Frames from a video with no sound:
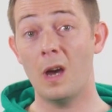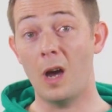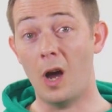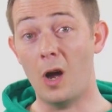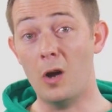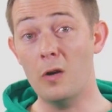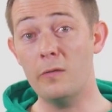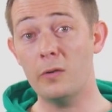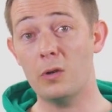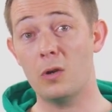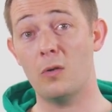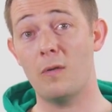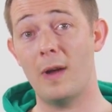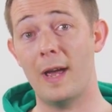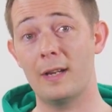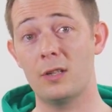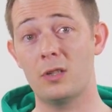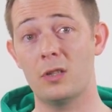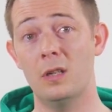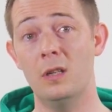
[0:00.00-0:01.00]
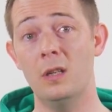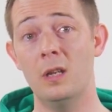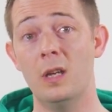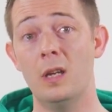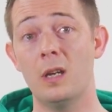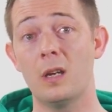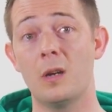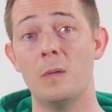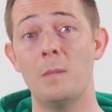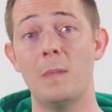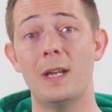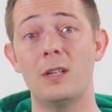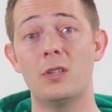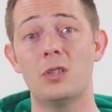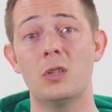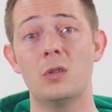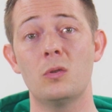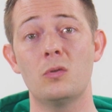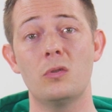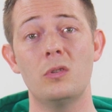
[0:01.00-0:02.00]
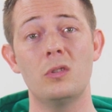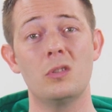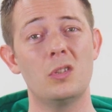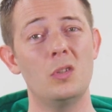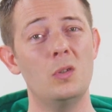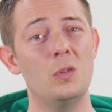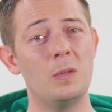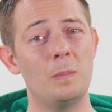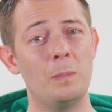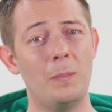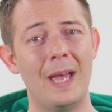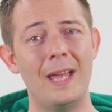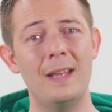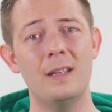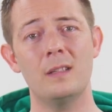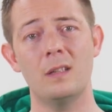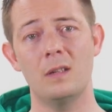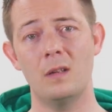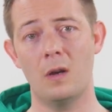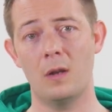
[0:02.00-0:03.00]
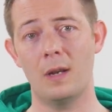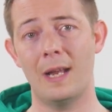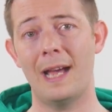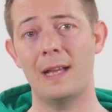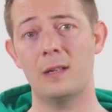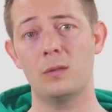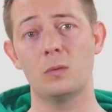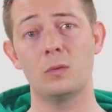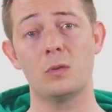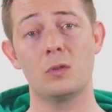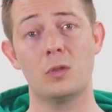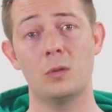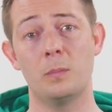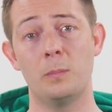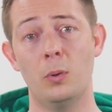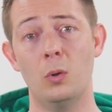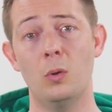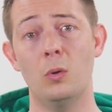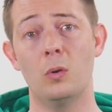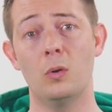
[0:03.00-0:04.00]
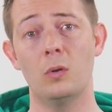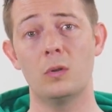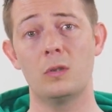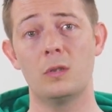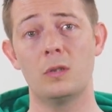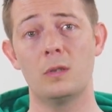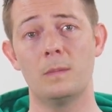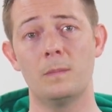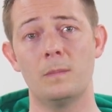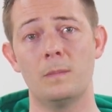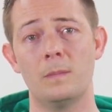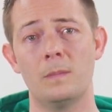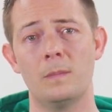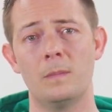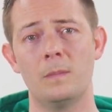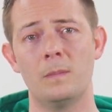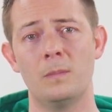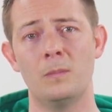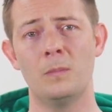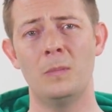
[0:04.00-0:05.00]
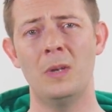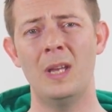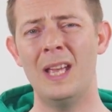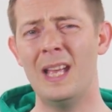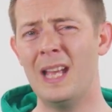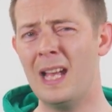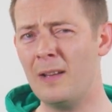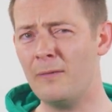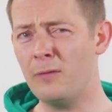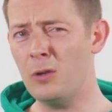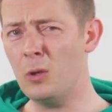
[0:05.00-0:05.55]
Overcorrection can make children too dependent on adult support. Have